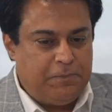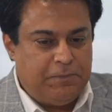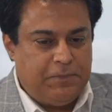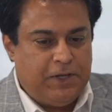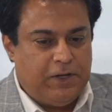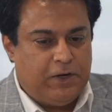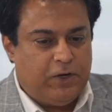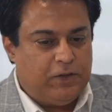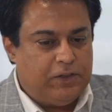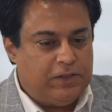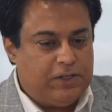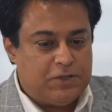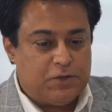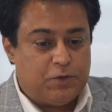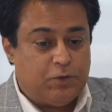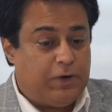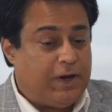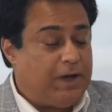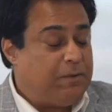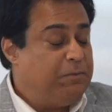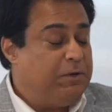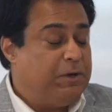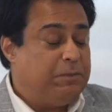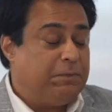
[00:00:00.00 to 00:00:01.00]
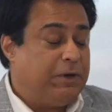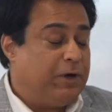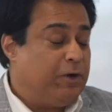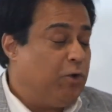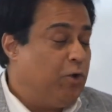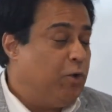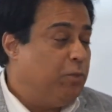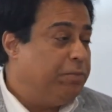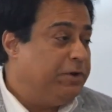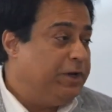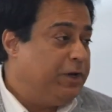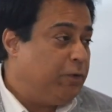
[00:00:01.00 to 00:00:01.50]
This could have been my
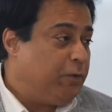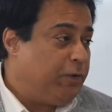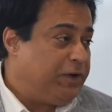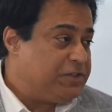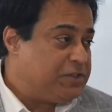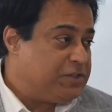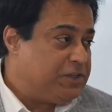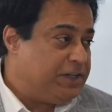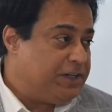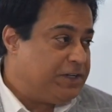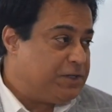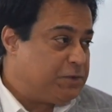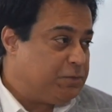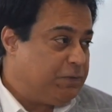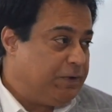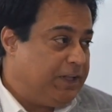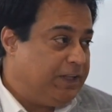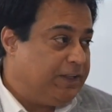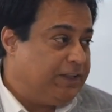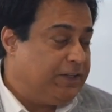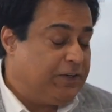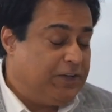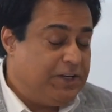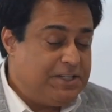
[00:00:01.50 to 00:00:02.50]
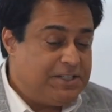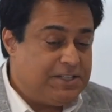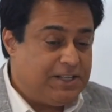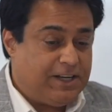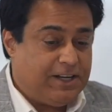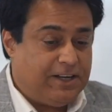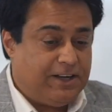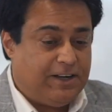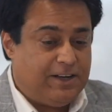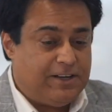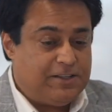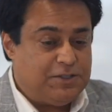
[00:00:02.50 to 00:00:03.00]
opening question as well. The reason
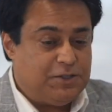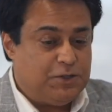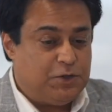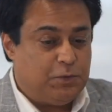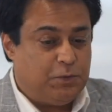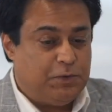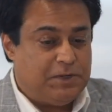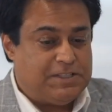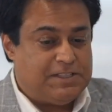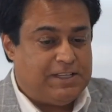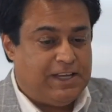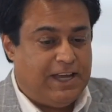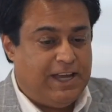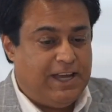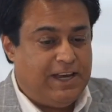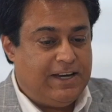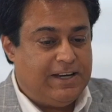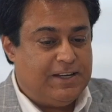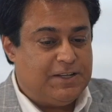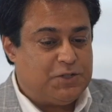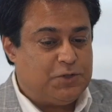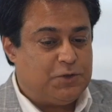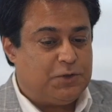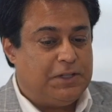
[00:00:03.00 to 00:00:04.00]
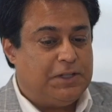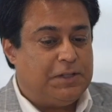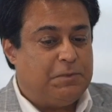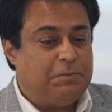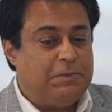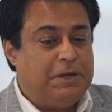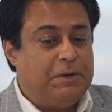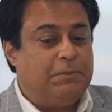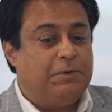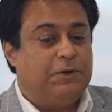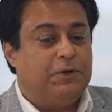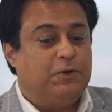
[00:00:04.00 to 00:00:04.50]
I asked you towards the end is so that the
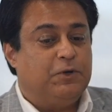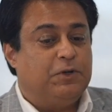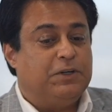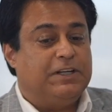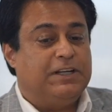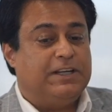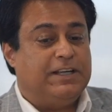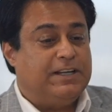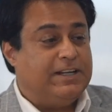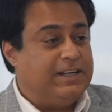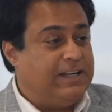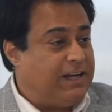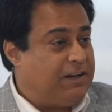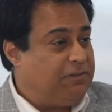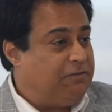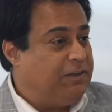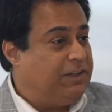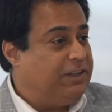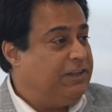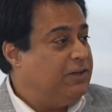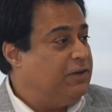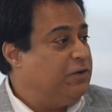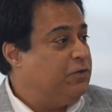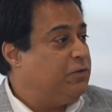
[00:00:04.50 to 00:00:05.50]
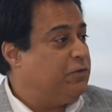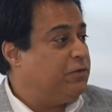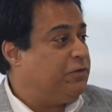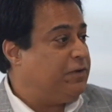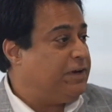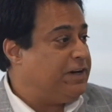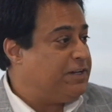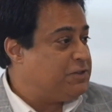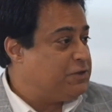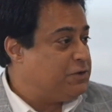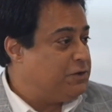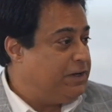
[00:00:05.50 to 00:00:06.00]
people could connect with you,
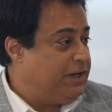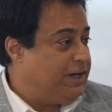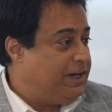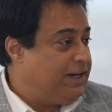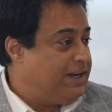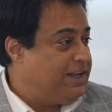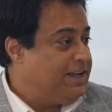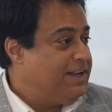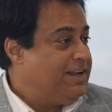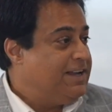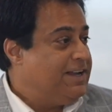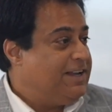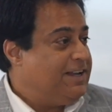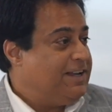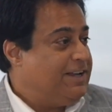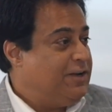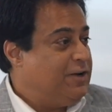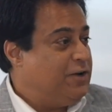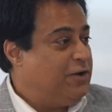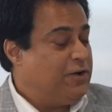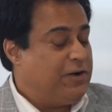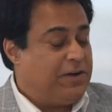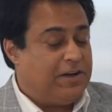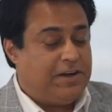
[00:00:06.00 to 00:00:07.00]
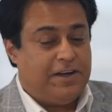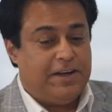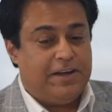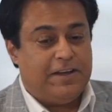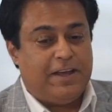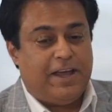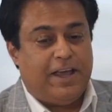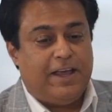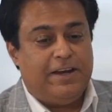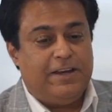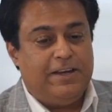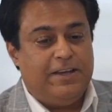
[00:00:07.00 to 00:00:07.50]
resonate,
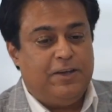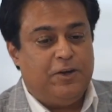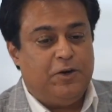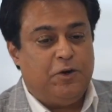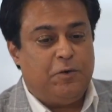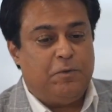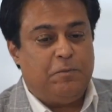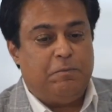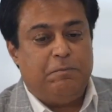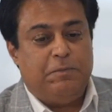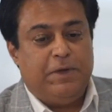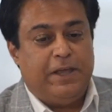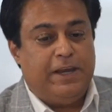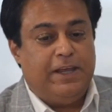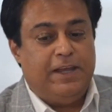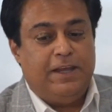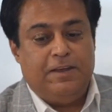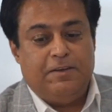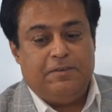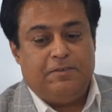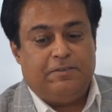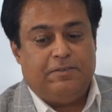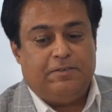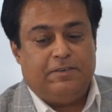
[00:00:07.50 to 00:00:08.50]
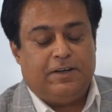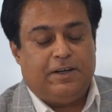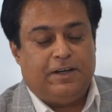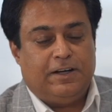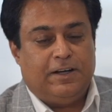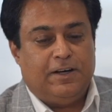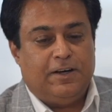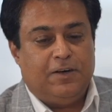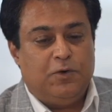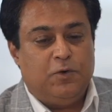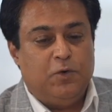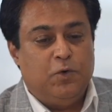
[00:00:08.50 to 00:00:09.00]
and many
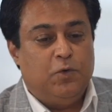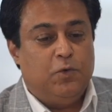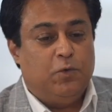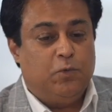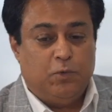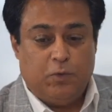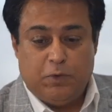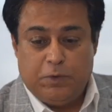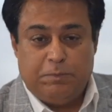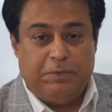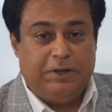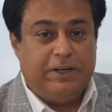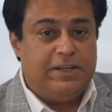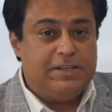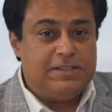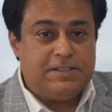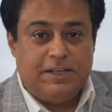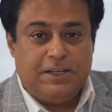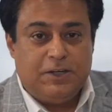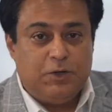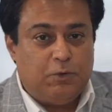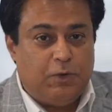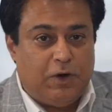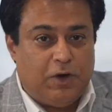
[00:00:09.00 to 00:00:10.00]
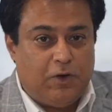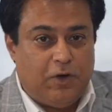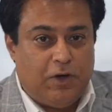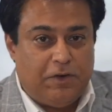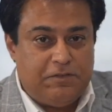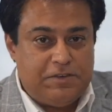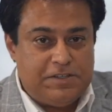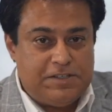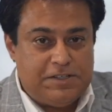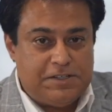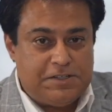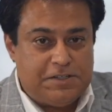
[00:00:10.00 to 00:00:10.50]
who would be listening to our
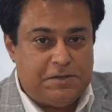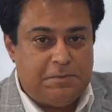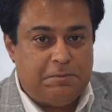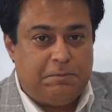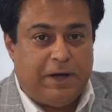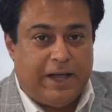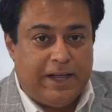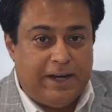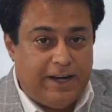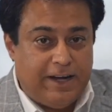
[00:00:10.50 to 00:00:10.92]
conversation by